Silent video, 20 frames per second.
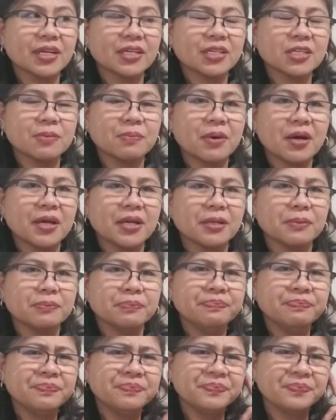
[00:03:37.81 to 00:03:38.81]
at the bottom.
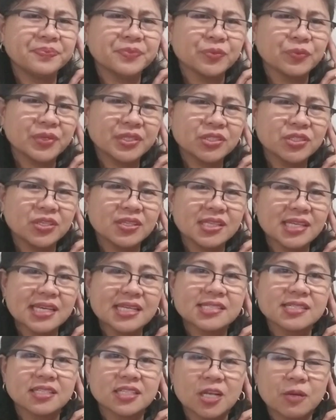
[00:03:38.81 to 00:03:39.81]
What do you think
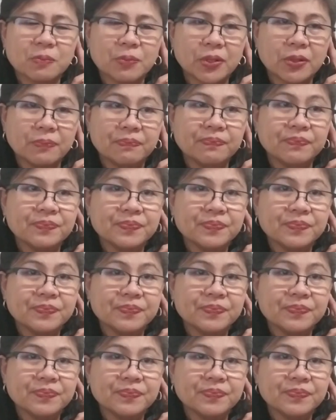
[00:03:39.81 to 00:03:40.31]
is the number?